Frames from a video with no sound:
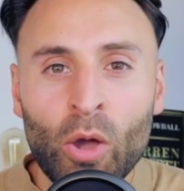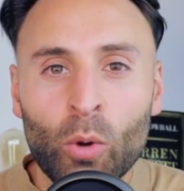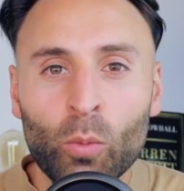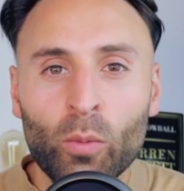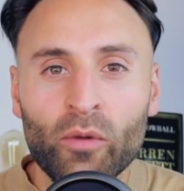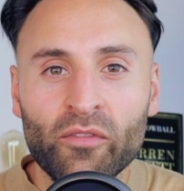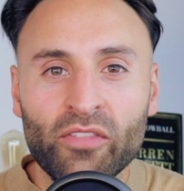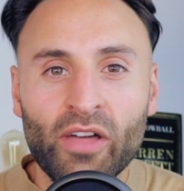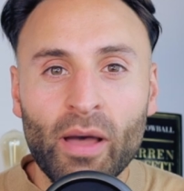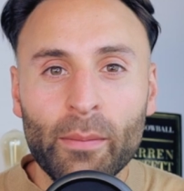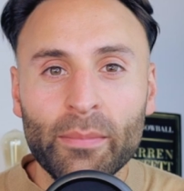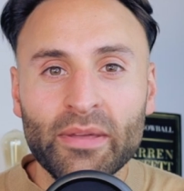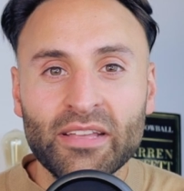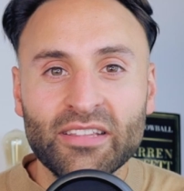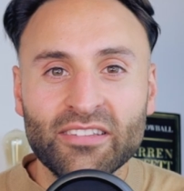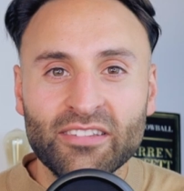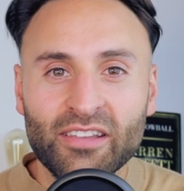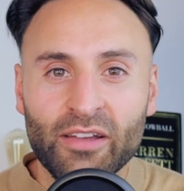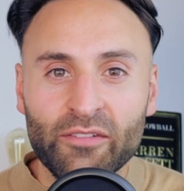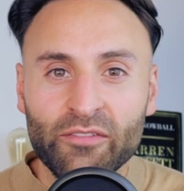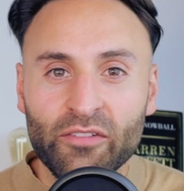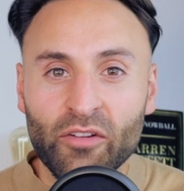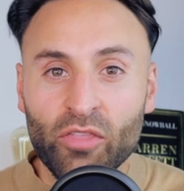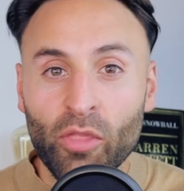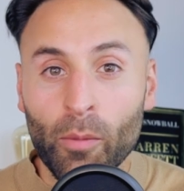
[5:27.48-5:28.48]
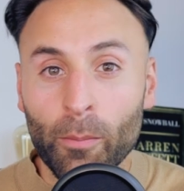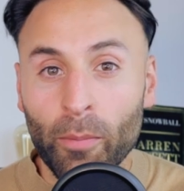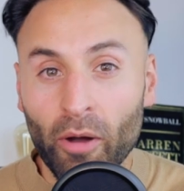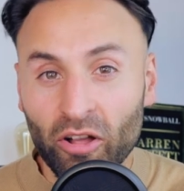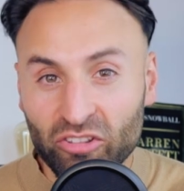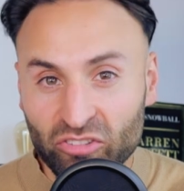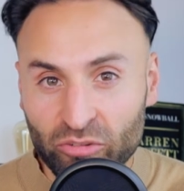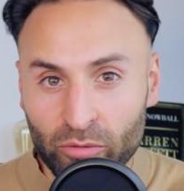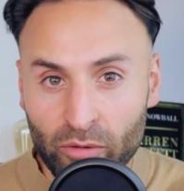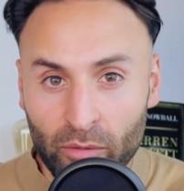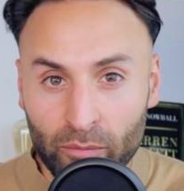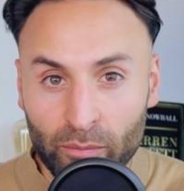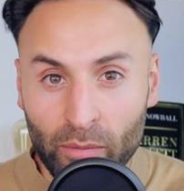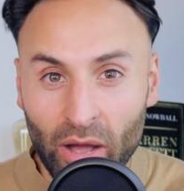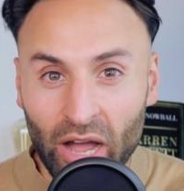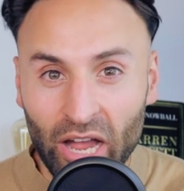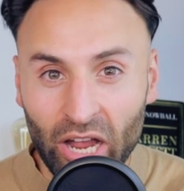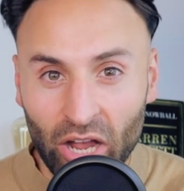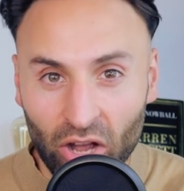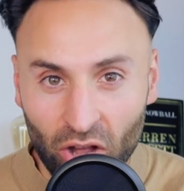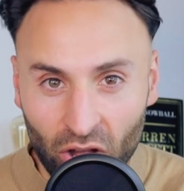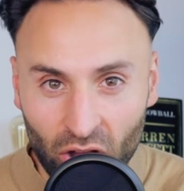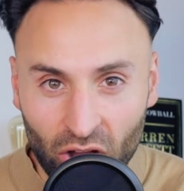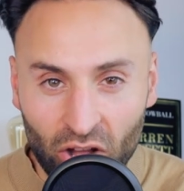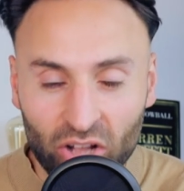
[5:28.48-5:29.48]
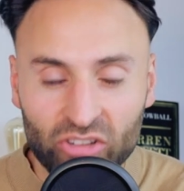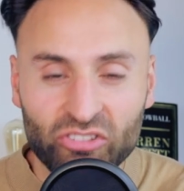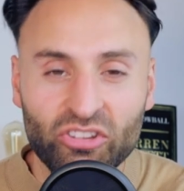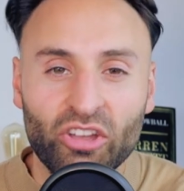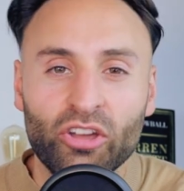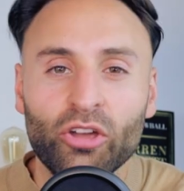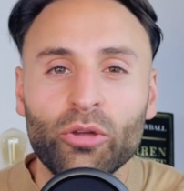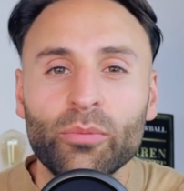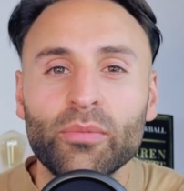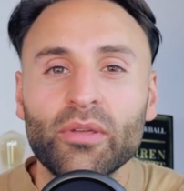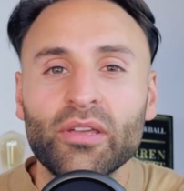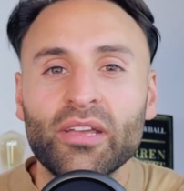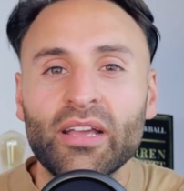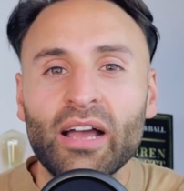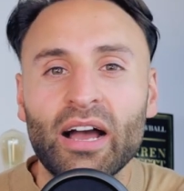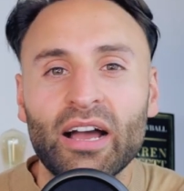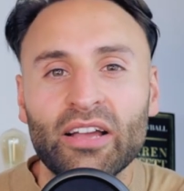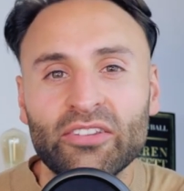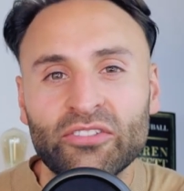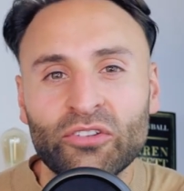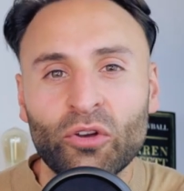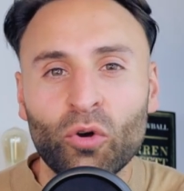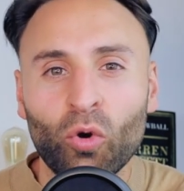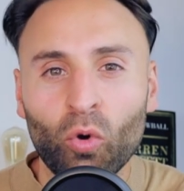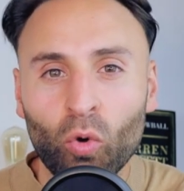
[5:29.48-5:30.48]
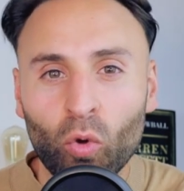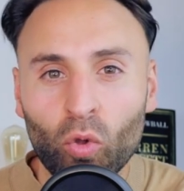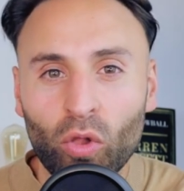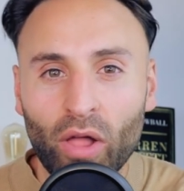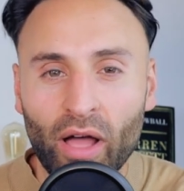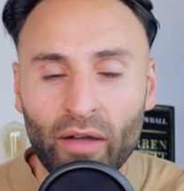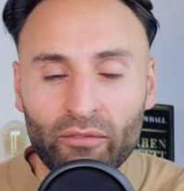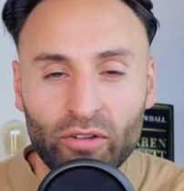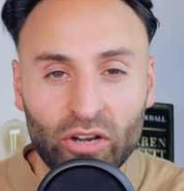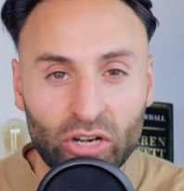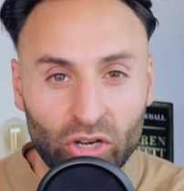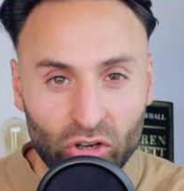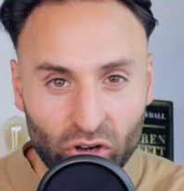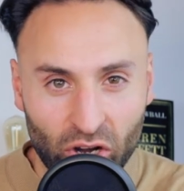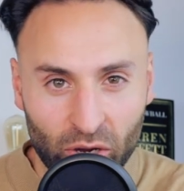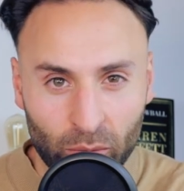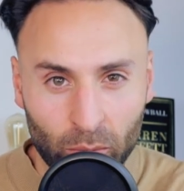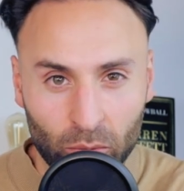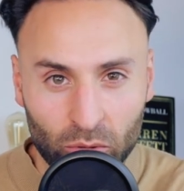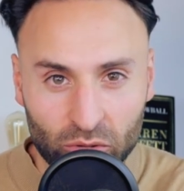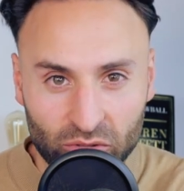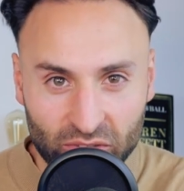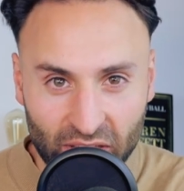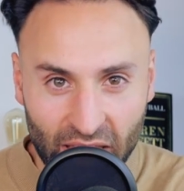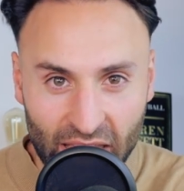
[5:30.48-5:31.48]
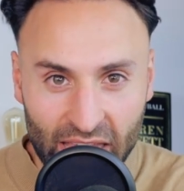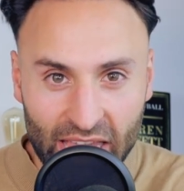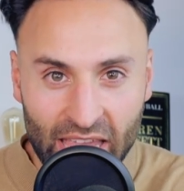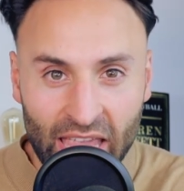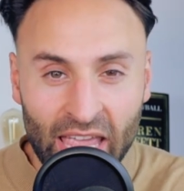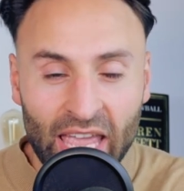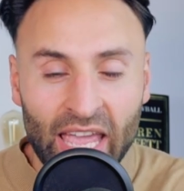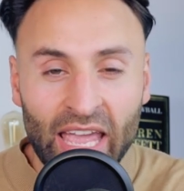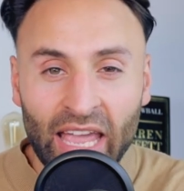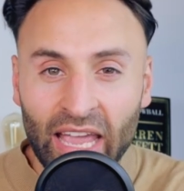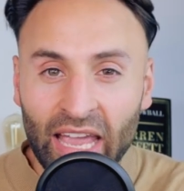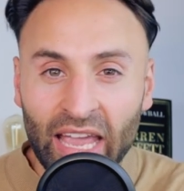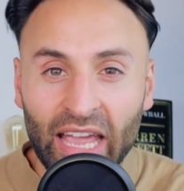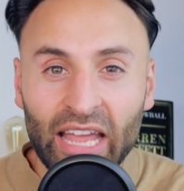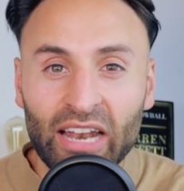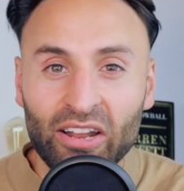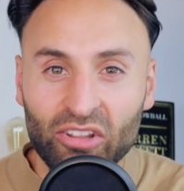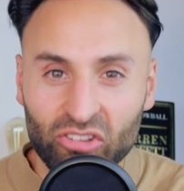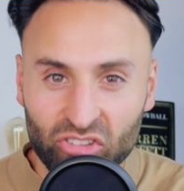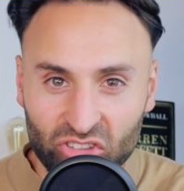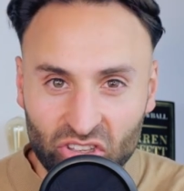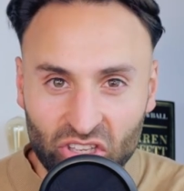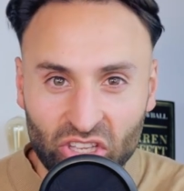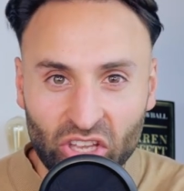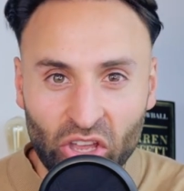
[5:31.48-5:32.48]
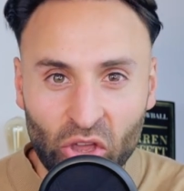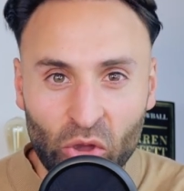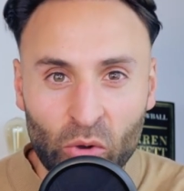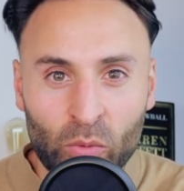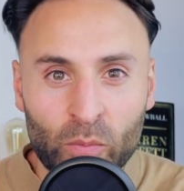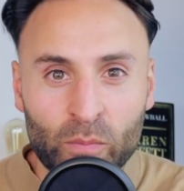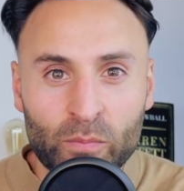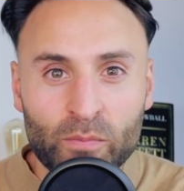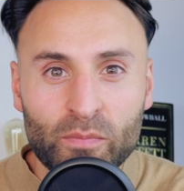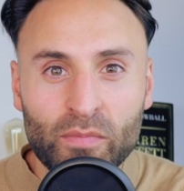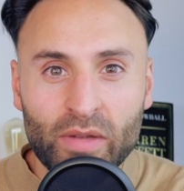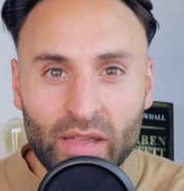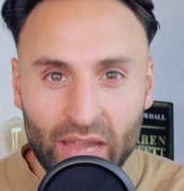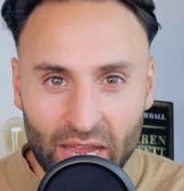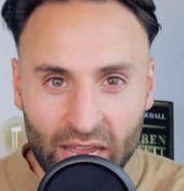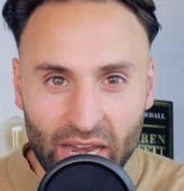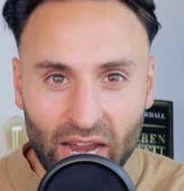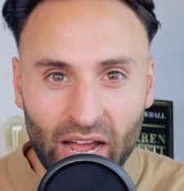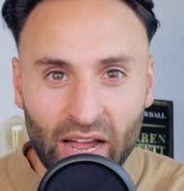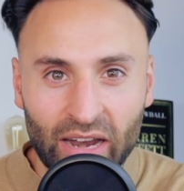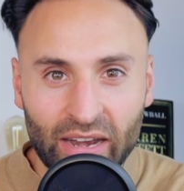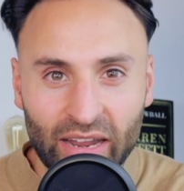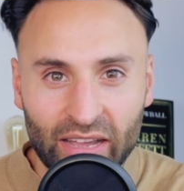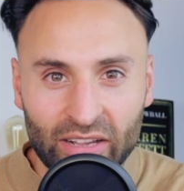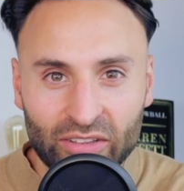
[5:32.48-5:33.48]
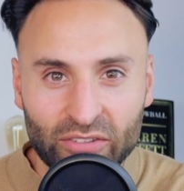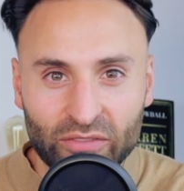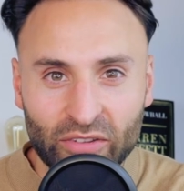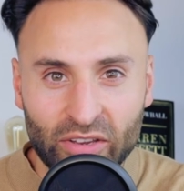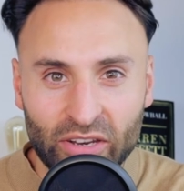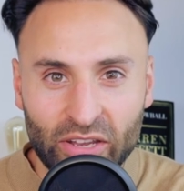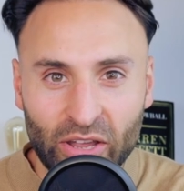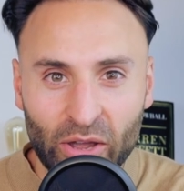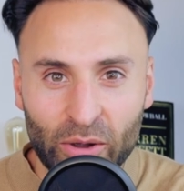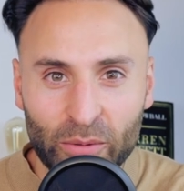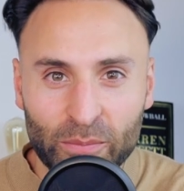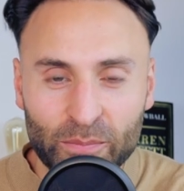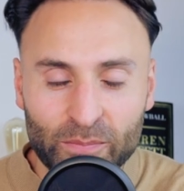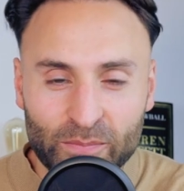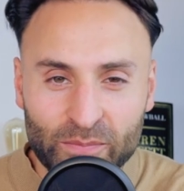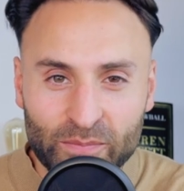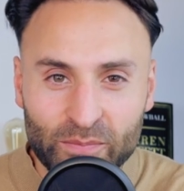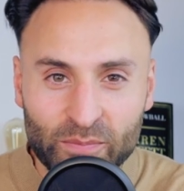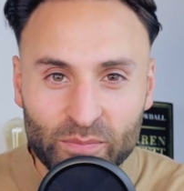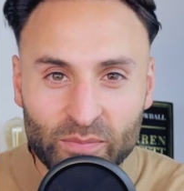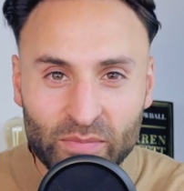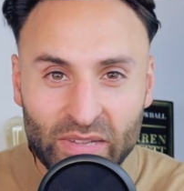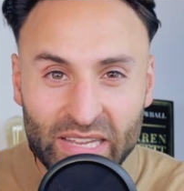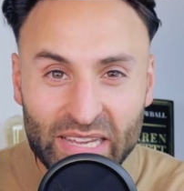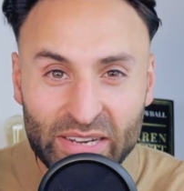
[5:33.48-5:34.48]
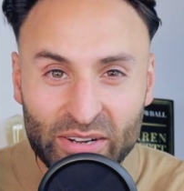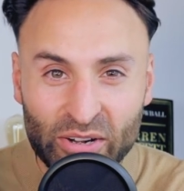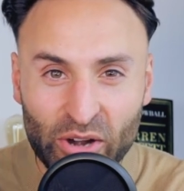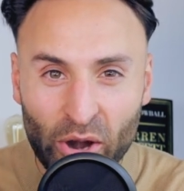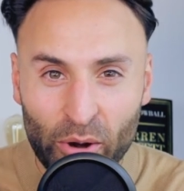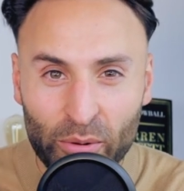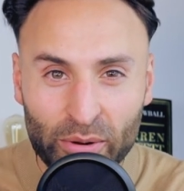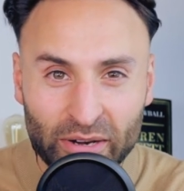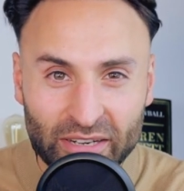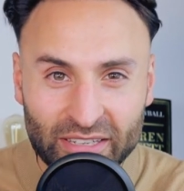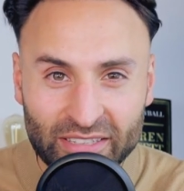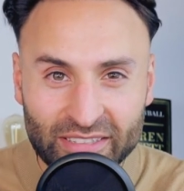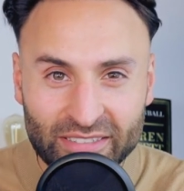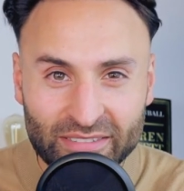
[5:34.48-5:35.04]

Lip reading: With that being said, from the bottom of my heart, I hope you guys all have an incredible day, and I'll see you in our next video. Keep growing.